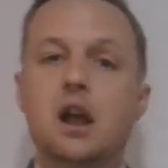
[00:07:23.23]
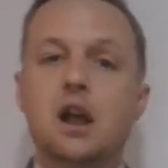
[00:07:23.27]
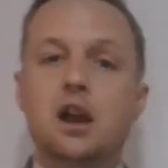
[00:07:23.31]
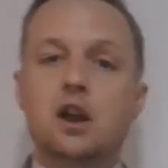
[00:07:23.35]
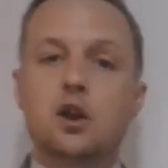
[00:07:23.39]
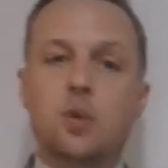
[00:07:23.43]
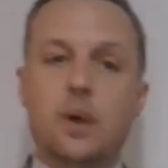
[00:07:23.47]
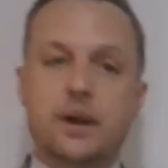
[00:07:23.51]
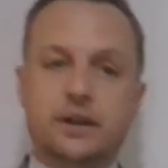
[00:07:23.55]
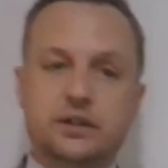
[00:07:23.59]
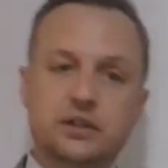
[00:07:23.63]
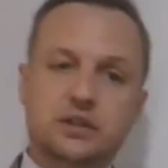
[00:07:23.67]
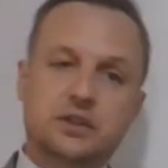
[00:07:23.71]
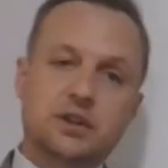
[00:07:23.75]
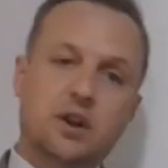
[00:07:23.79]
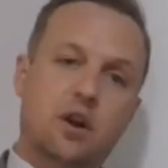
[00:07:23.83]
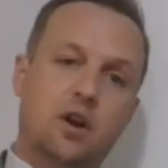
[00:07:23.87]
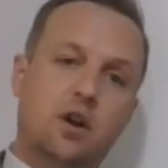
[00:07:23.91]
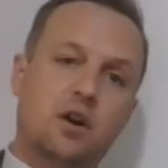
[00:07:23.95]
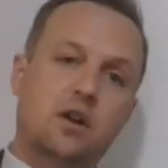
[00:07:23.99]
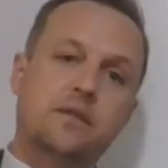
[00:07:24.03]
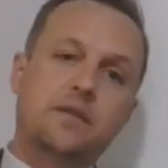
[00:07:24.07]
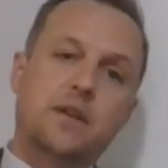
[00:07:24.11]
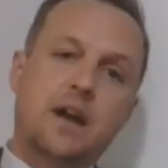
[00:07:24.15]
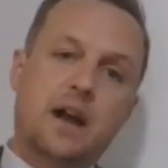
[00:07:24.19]
Quick
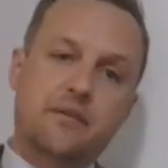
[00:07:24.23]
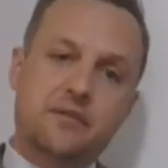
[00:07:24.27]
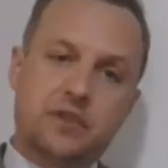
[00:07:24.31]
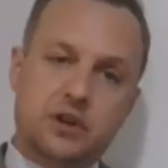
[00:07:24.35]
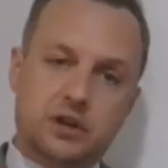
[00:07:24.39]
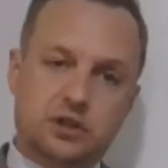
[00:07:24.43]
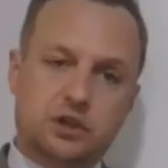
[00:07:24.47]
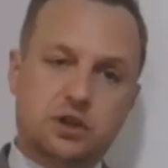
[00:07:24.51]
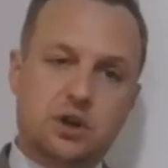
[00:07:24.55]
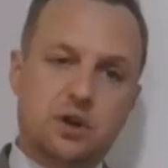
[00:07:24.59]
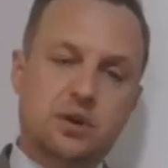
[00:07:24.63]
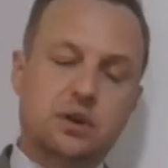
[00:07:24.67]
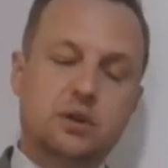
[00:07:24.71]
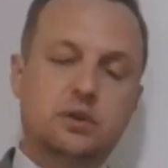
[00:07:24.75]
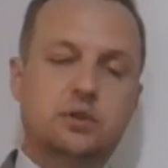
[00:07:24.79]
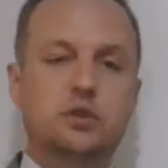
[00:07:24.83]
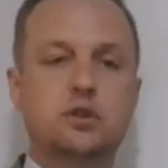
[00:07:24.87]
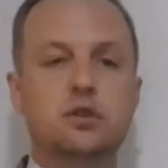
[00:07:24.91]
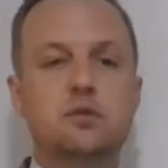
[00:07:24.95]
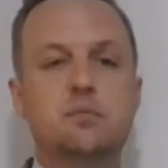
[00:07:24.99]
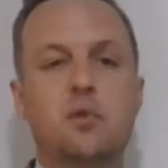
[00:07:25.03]
dissolve, I'm gonna show you two